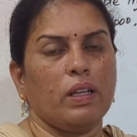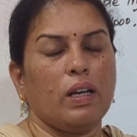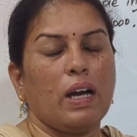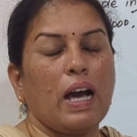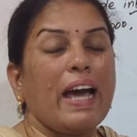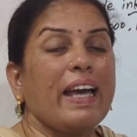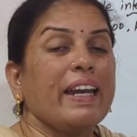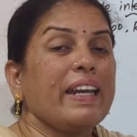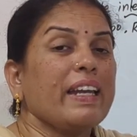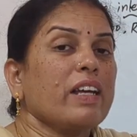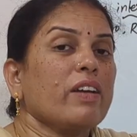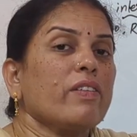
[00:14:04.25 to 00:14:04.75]

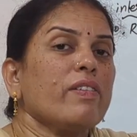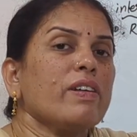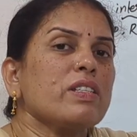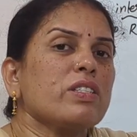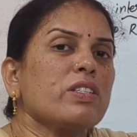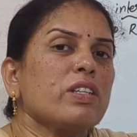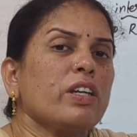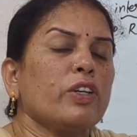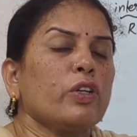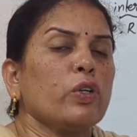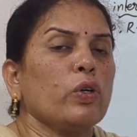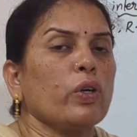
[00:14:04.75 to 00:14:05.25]
I
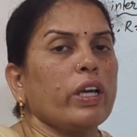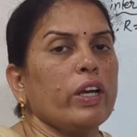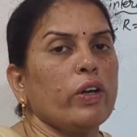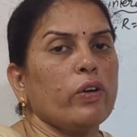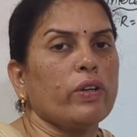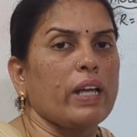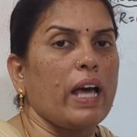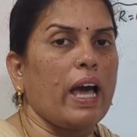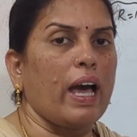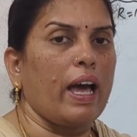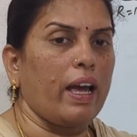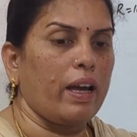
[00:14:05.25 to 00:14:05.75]
requested to give
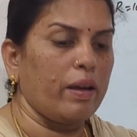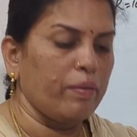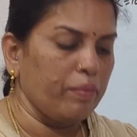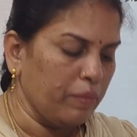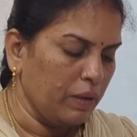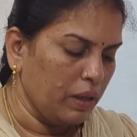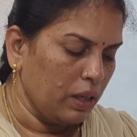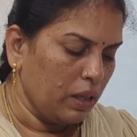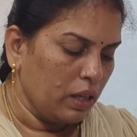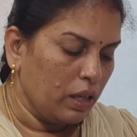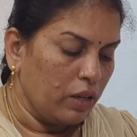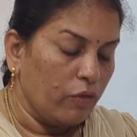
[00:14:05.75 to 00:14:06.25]

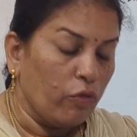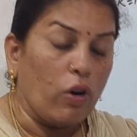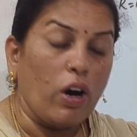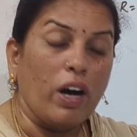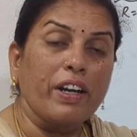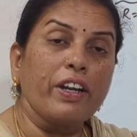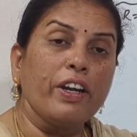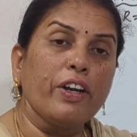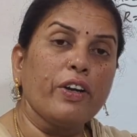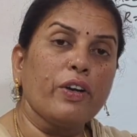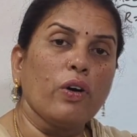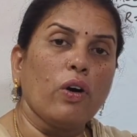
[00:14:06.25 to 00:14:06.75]
time.
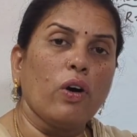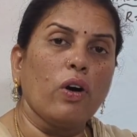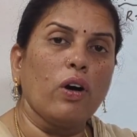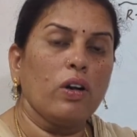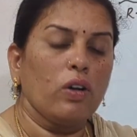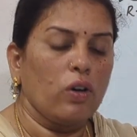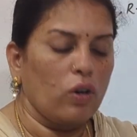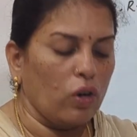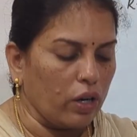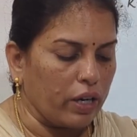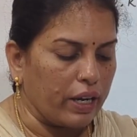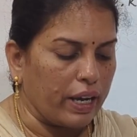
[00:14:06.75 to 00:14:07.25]
What he
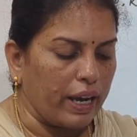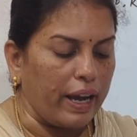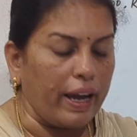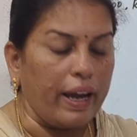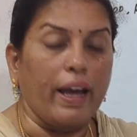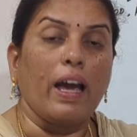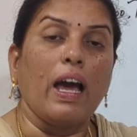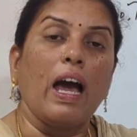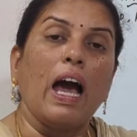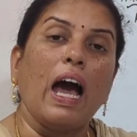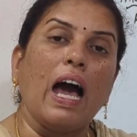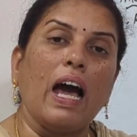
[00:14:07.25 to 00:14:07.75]
told?
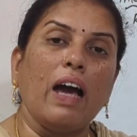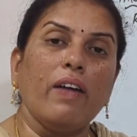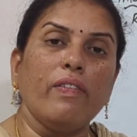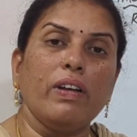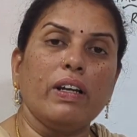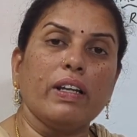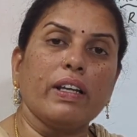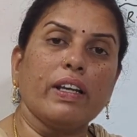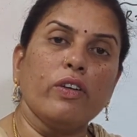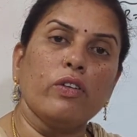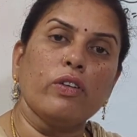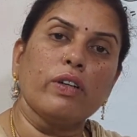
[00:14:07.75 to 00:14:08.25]
Okay, I
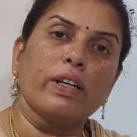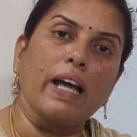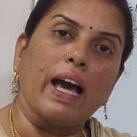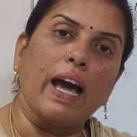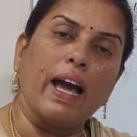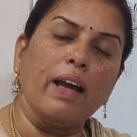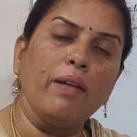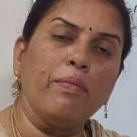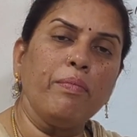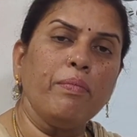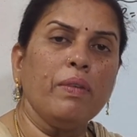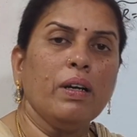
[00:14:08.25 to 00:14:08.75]
will give
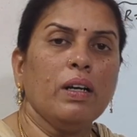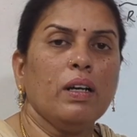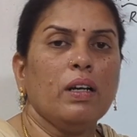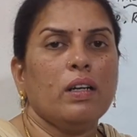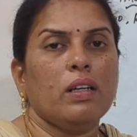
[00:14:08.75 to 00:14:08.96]
time.